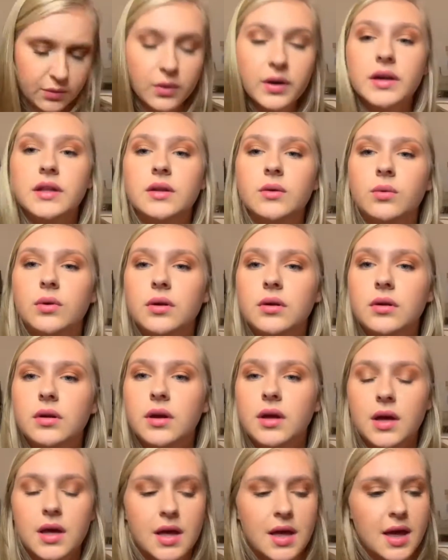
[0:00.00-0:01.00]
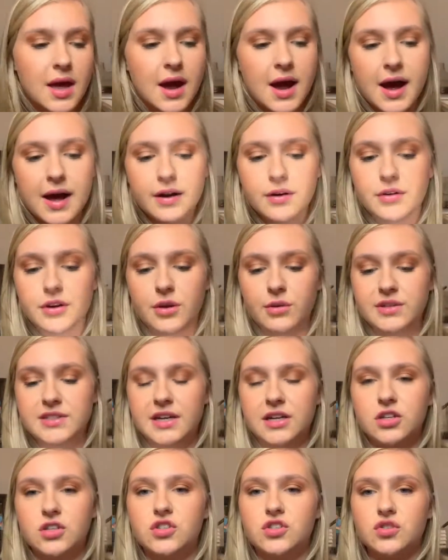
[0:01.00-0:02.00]
What in the world? I don't know, because
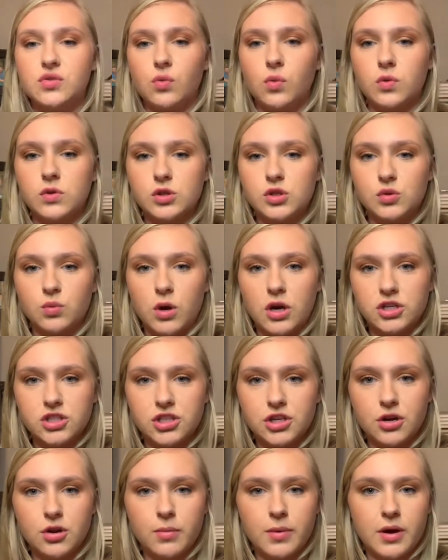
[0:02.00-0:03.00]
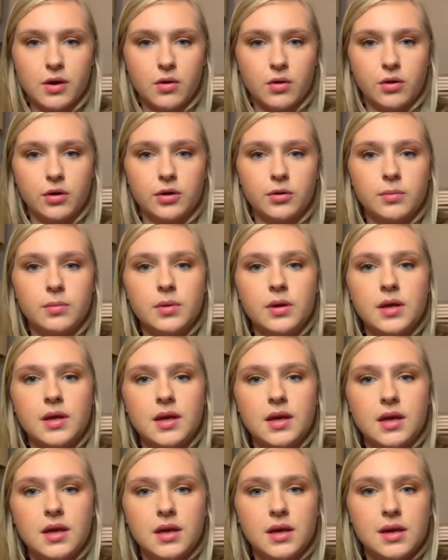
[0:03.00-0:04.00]
I just swatched it on my arm
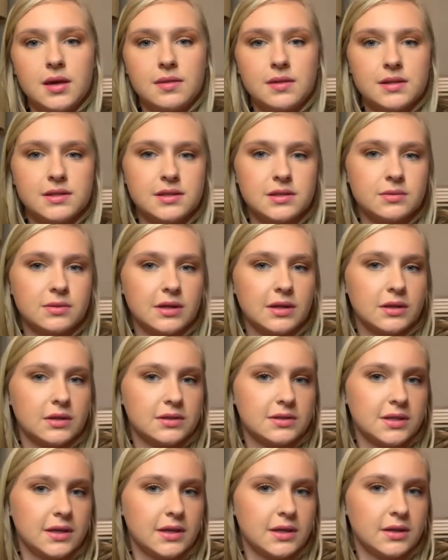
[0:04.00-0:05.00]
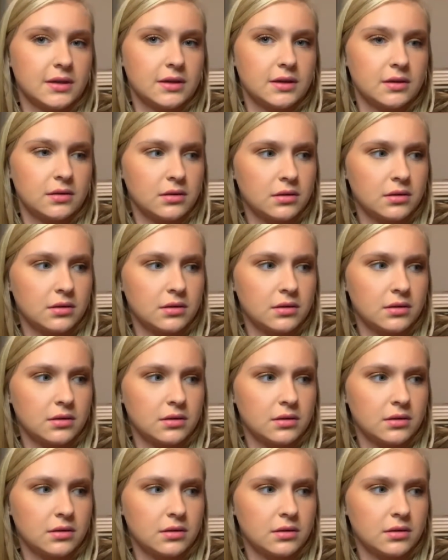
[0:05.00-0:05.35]
and this is what it looks like.